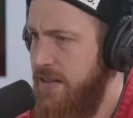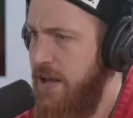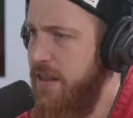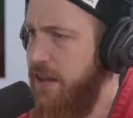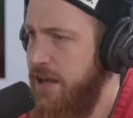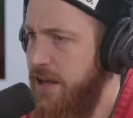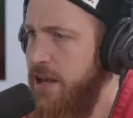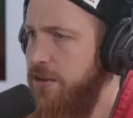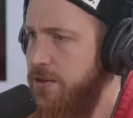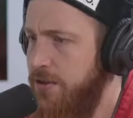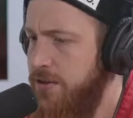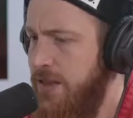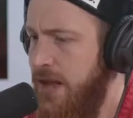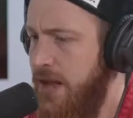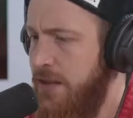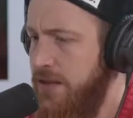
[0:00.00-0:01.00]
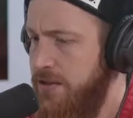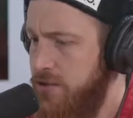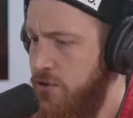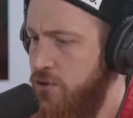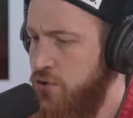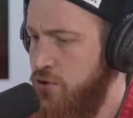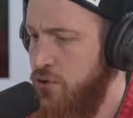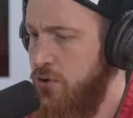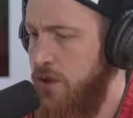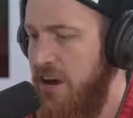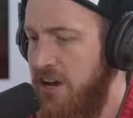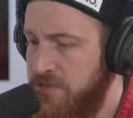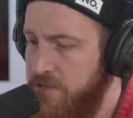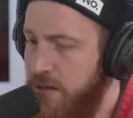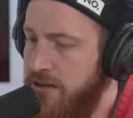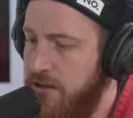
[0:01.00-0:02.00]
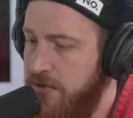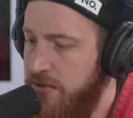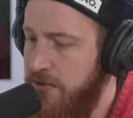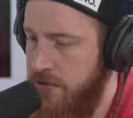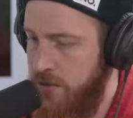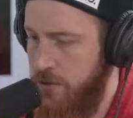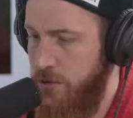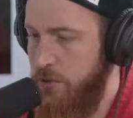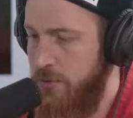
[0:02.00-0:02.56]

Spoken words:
like hindered that like social aspect of it too.